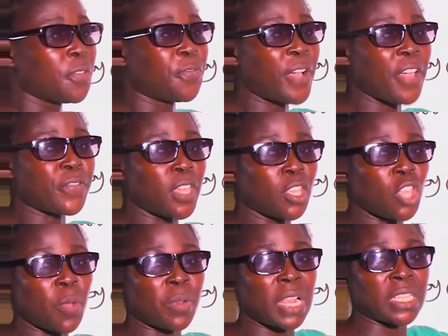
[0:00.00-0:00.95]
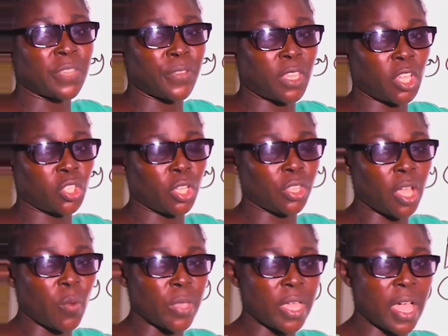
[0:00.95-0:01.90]
the 5 kingdom classification
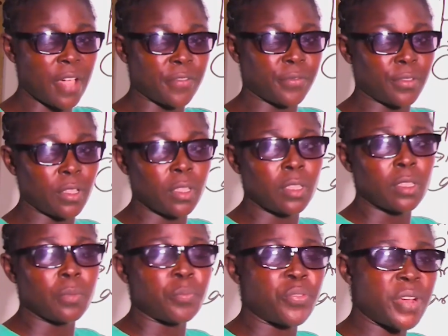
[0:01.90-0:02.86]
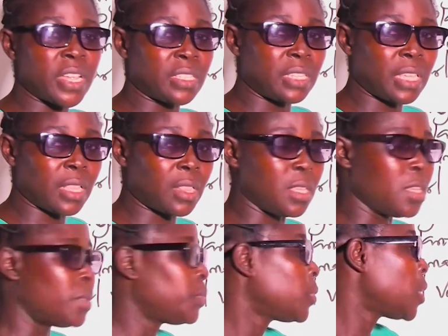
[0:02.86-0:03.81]
that we have presently,